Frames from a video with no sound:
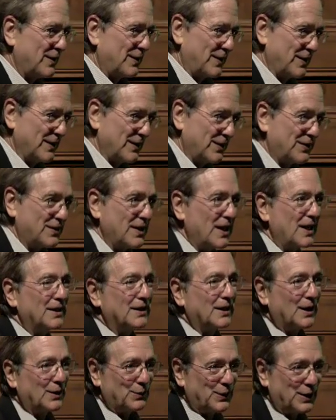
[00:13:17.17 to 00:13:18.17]
the
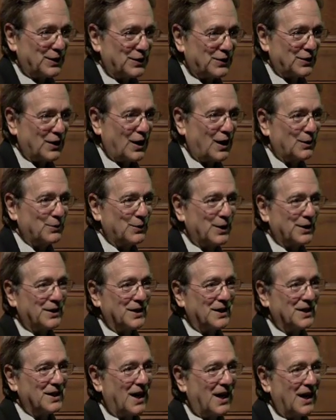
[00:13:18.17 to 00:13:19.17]
scene that we saw with
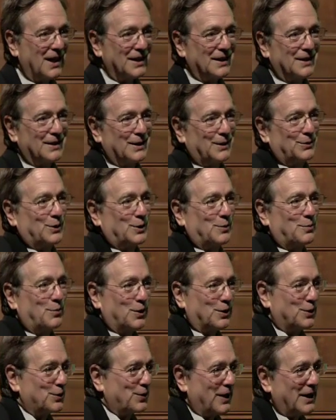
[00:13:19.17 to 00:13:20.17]
Inanna that was
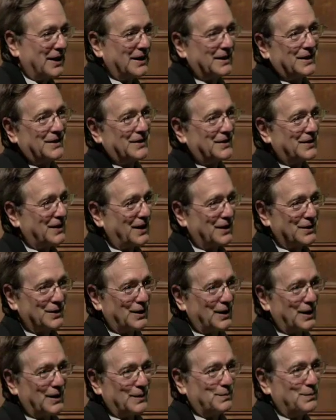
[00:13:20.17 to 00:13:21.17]
portrayed in such
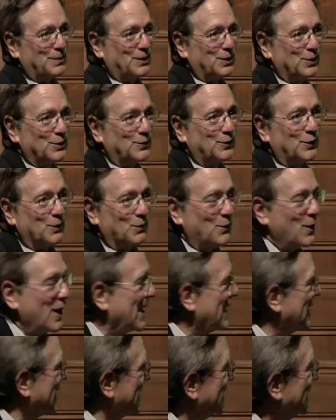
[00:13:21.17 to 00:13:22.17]
a beautiful
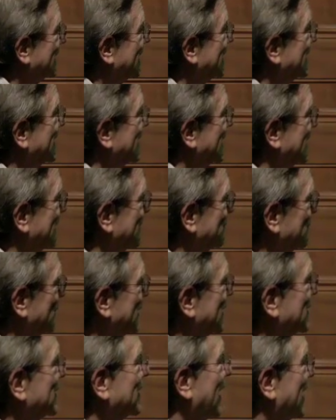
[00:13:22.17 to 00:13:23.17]
way in
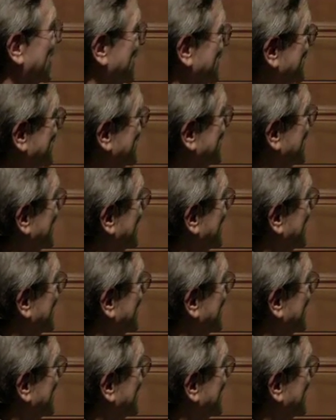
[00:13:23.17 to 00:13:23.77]
real life,